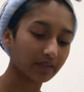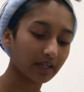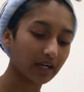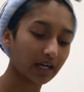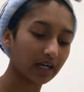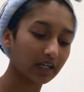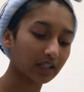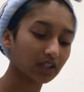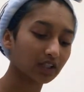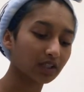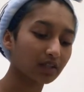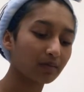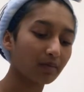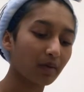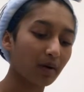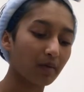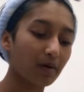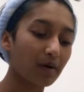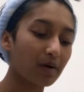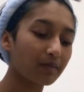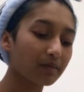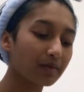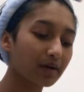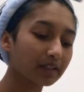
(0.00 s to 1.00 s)
Actually, my
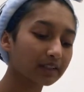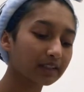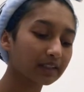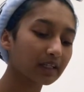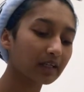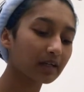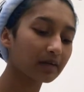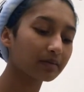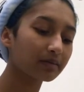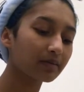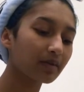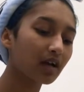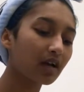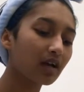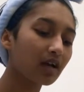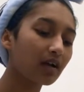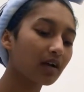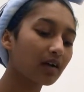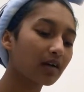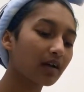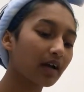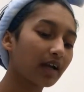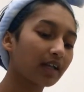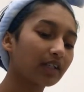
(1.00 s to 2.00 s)
mom bought them
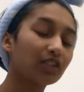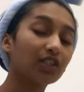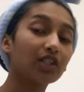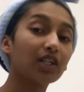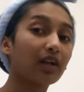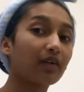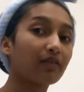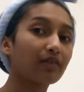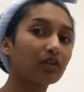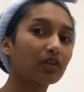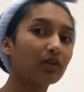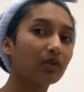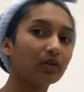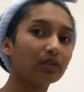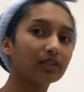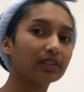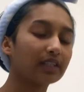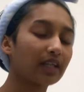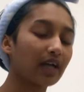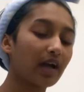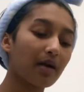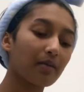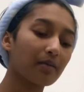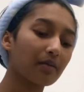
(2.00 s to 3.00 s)
and she never used
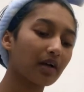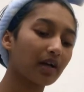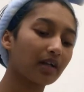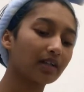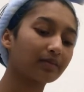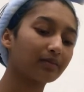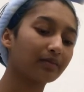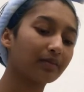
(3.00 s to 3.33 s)
them,